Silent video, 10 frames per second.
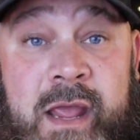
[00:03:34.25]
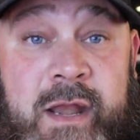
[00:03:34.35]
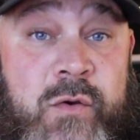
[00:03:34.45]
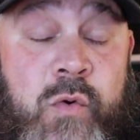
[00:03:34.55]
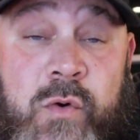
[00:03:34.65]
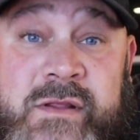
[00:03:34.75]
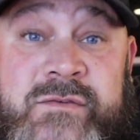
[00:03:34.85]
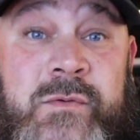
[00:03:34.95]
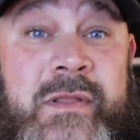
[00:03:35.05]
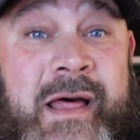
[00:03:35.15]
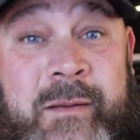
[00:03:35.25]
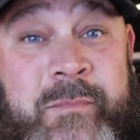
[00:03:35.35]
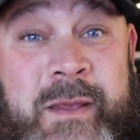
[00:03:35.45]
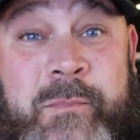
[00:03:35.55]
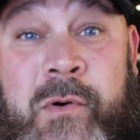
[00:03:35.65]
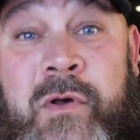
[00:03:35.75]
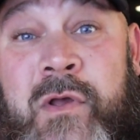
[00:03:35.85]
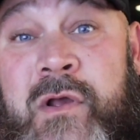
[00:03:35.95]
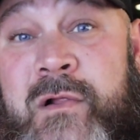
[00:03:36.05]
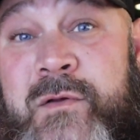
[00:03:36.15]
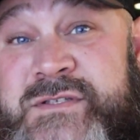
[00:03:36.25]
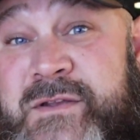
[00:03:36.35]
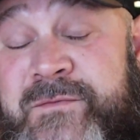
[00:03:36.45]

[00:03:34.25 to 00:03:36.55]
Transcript: And according to a lot of people, close to